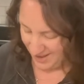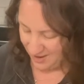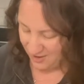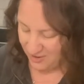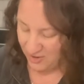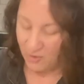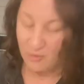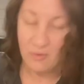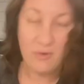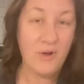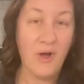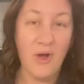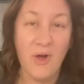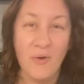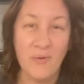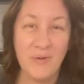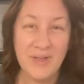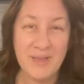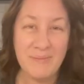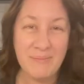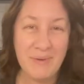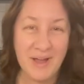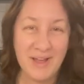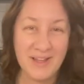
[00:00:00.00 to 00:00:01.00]
know,
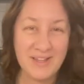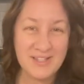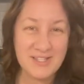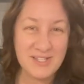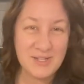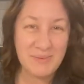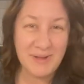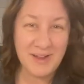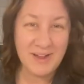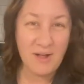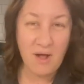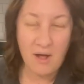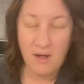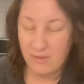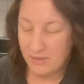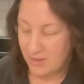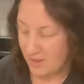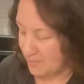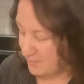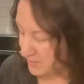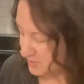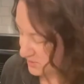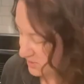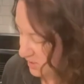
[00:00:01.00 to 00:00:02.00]
hoagie buns, you might call
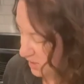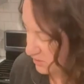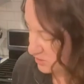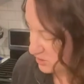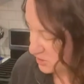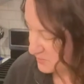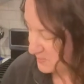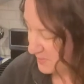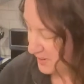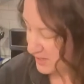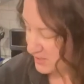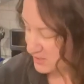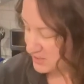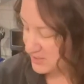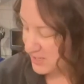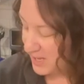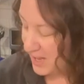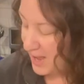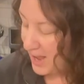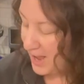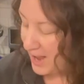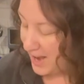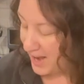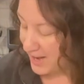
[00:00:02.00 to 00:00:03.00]
them, or sausage buns.
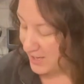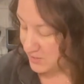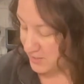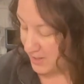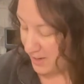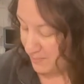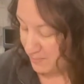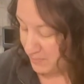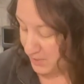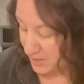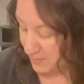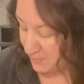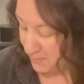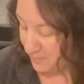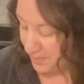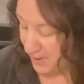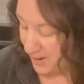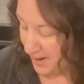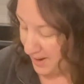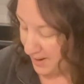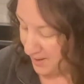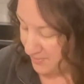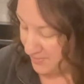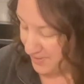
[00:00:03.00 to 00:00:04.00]
Anyways, I'm gonna
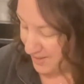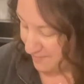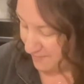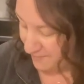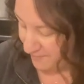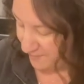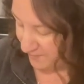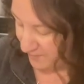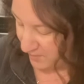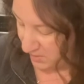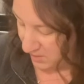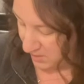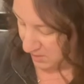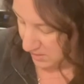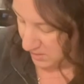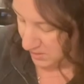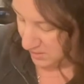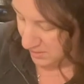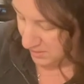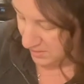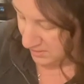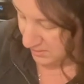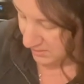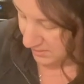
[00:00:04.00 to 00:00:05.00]
pile them
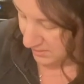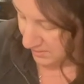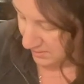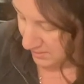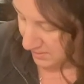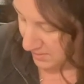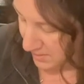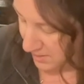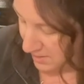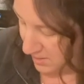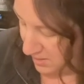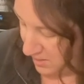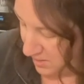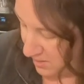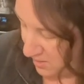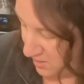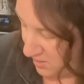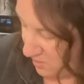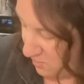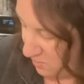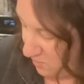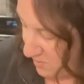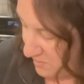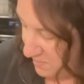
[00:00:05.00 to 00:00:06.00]
full
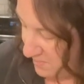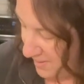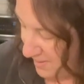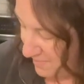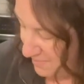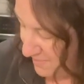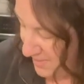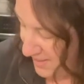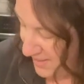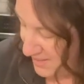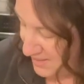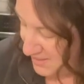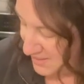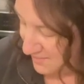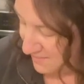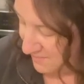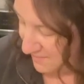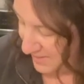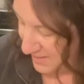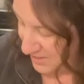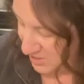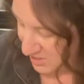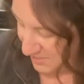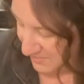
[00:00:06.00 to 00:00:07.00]
with my meat and
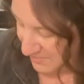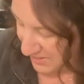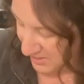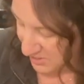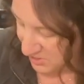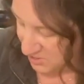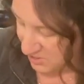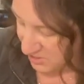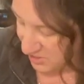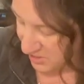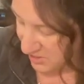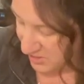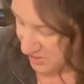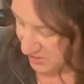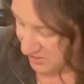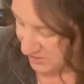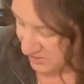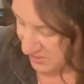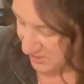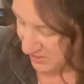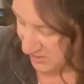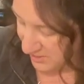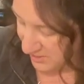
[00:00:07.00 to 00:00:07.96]
veggie mixtures.